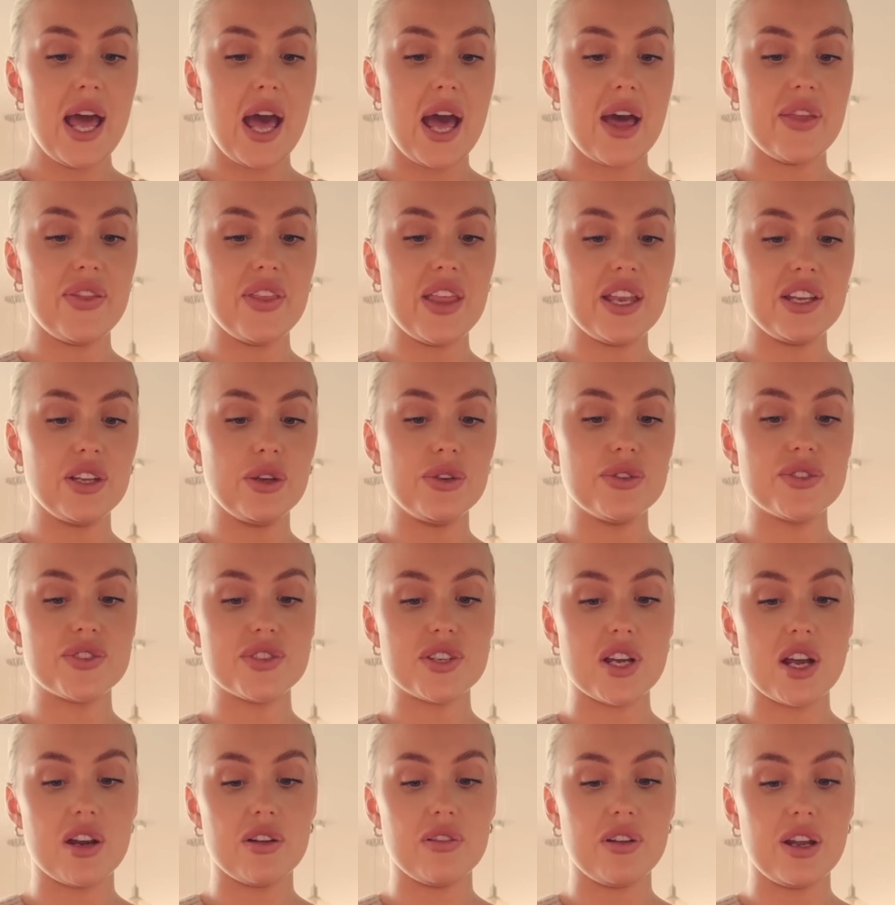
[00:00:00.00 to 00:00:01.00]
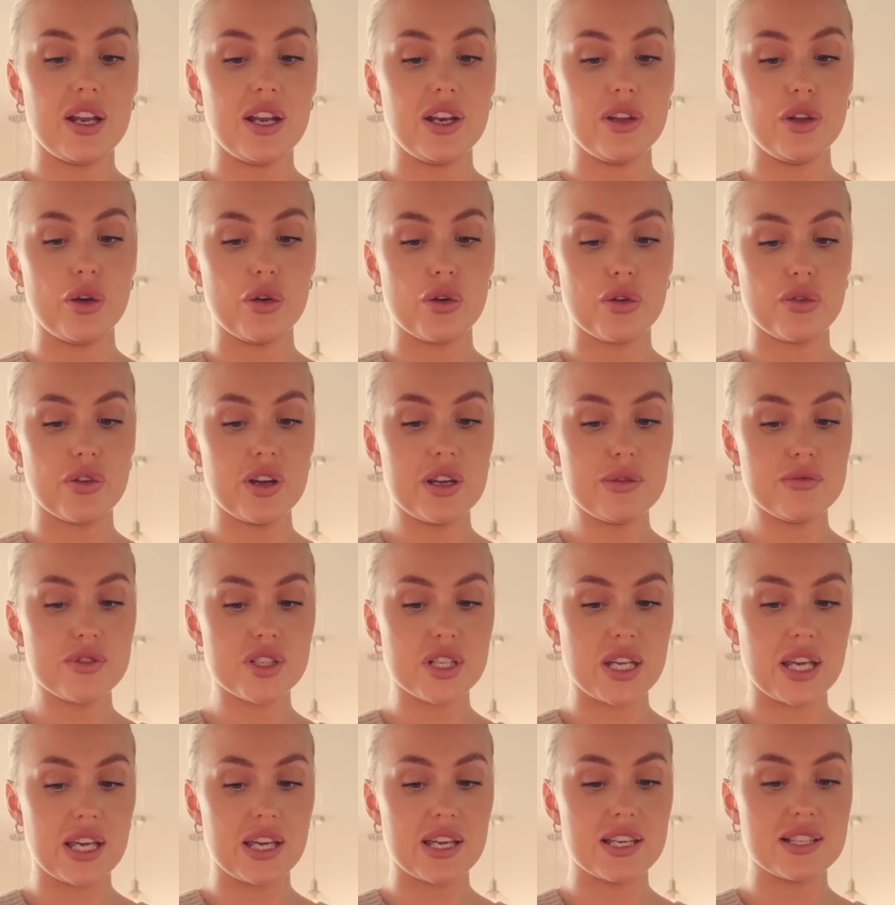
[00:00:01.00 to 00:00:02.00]
and then you stir in your cream
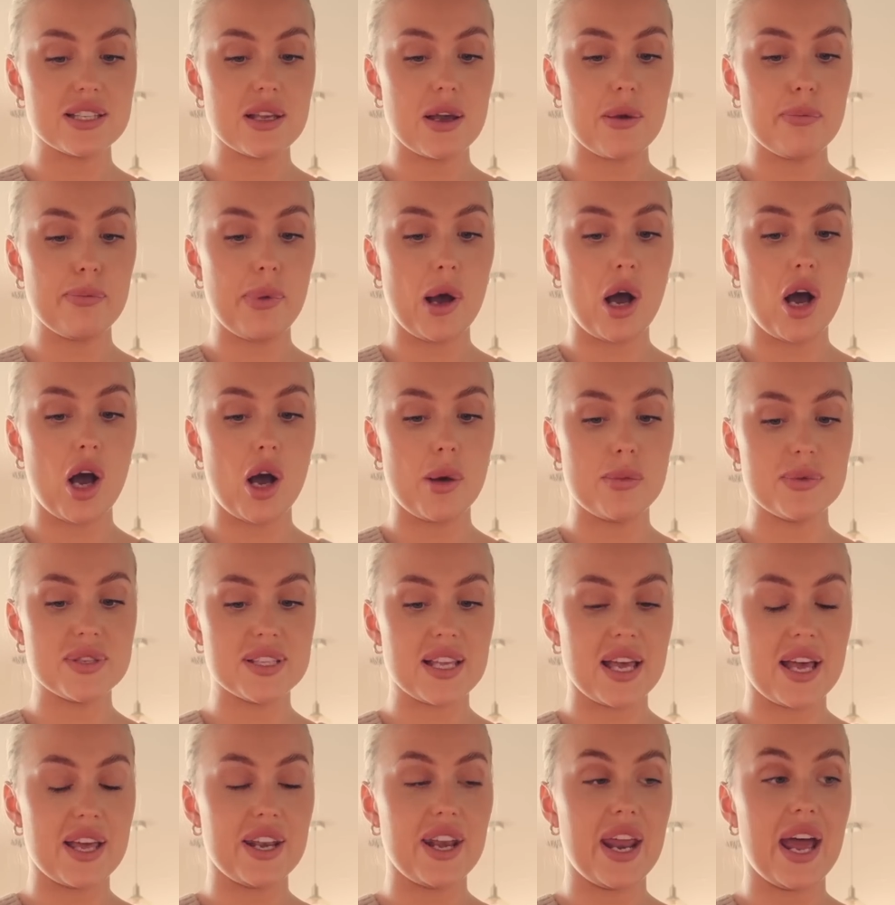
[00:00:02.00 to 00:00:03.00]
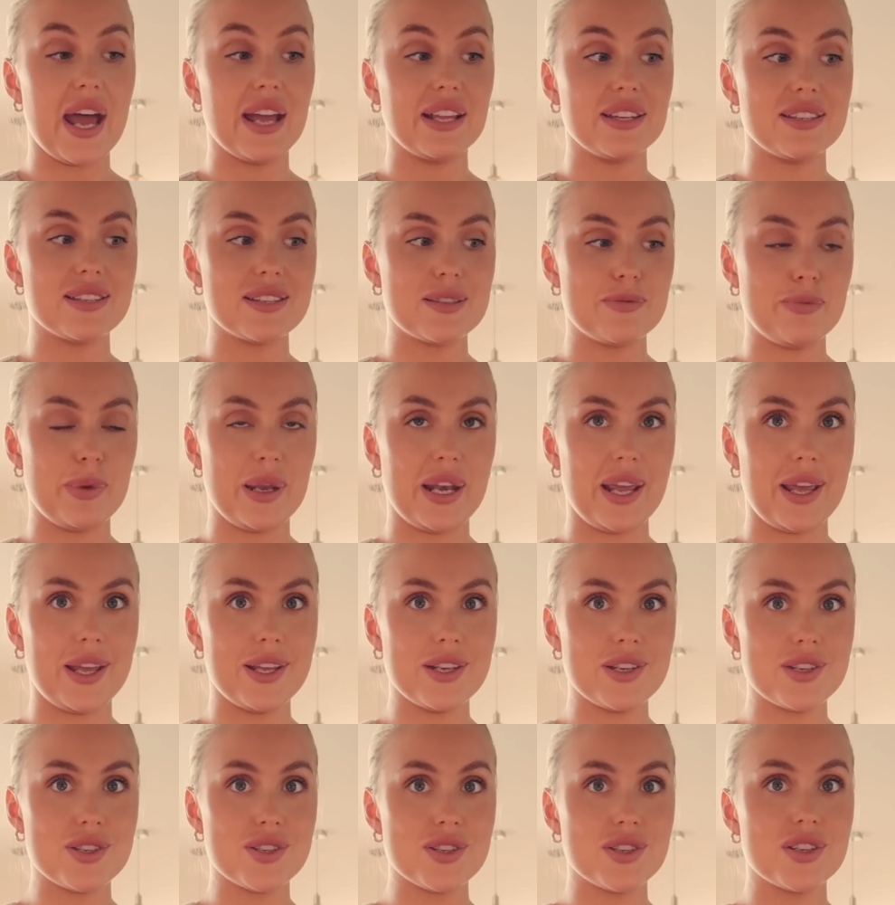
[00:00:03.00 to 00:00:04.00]
cheese, parmesan, and
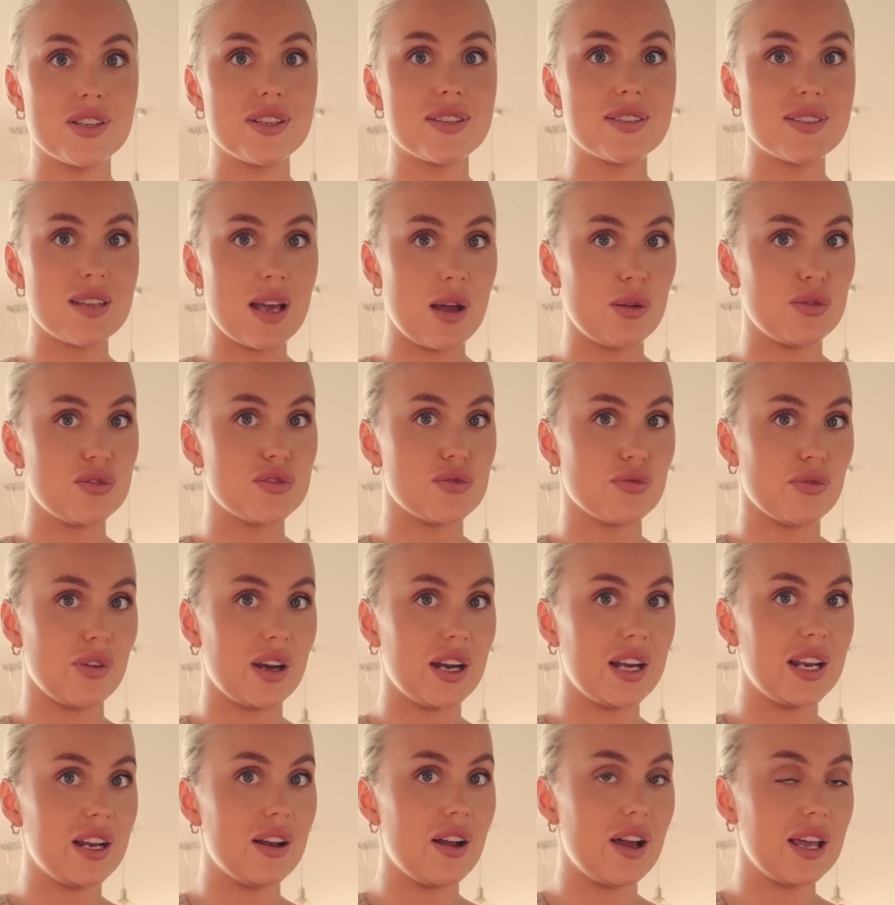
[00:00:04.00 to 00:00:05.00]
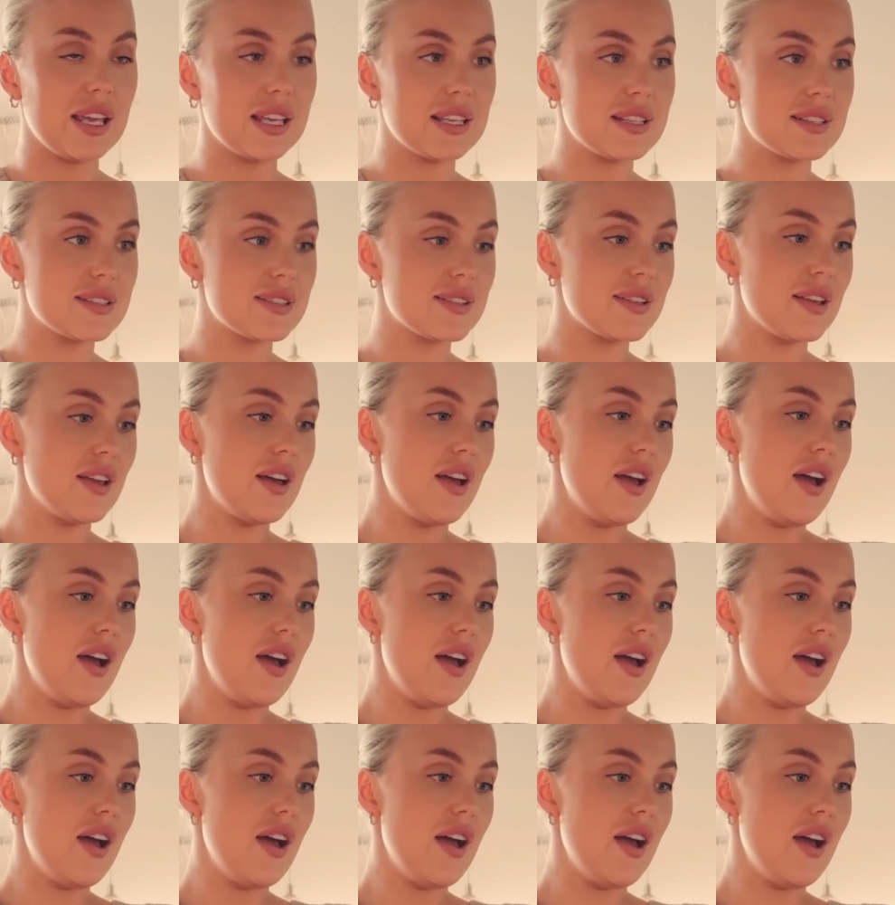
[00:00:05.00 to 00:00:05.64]
spinach. Sounds really nice.